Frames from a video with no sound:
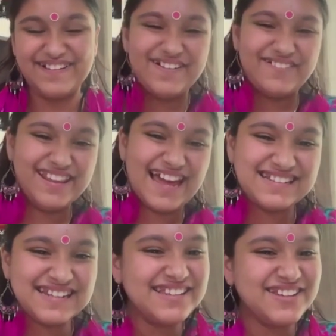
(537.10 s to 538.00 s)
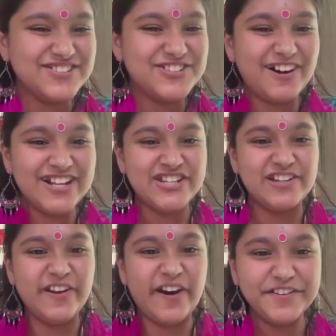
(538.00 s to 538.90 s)
Well, I did used to watch a
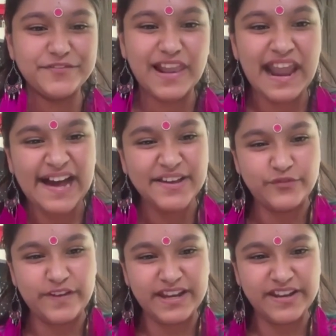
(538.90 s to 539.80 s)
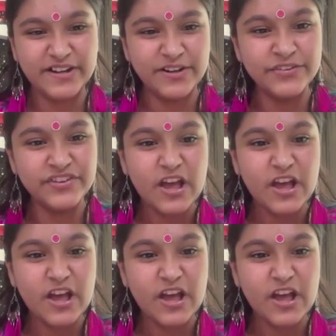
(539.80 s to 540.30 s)
lot of live videos